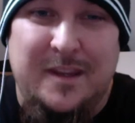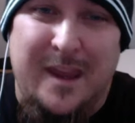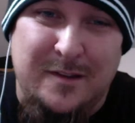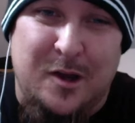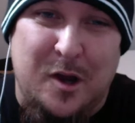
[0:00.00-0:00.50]

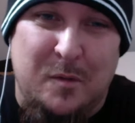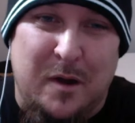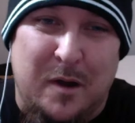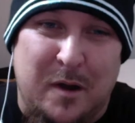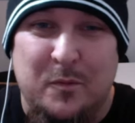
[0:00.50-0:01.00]
talk
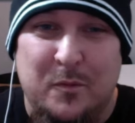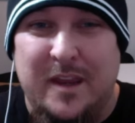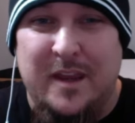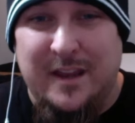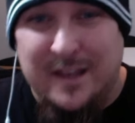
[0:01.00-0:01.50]
about that we
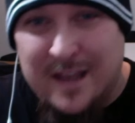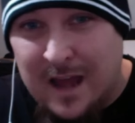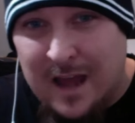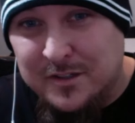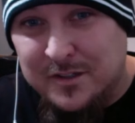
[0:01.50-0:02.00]
can
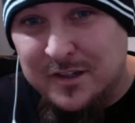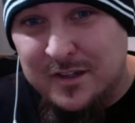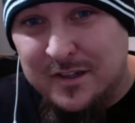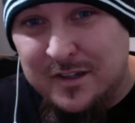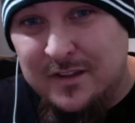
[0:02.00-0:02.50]
acknowledge
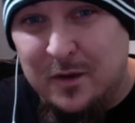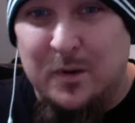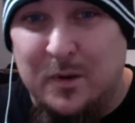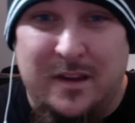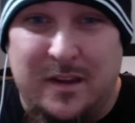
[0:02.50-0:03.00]
that
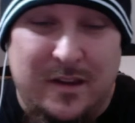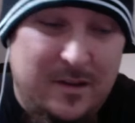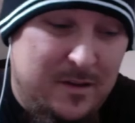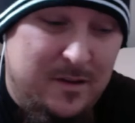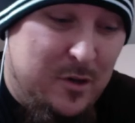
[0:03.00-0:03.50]
we
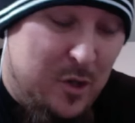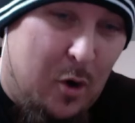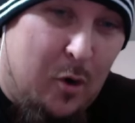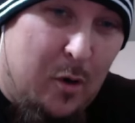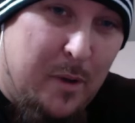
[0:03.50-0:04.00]

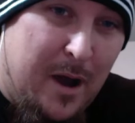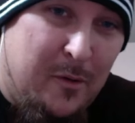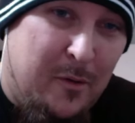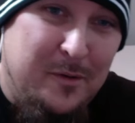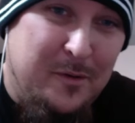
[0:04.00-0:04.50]
know
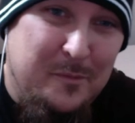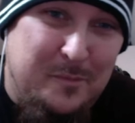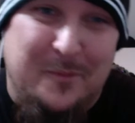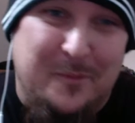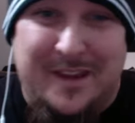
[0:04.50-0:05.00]
about,
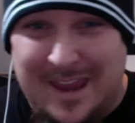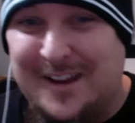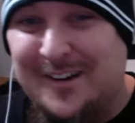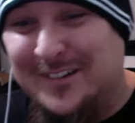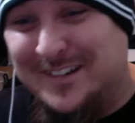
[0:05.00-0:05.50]
but we can't
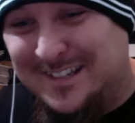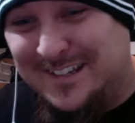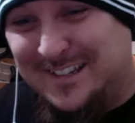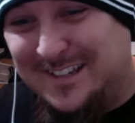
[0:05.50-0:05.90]
go into detail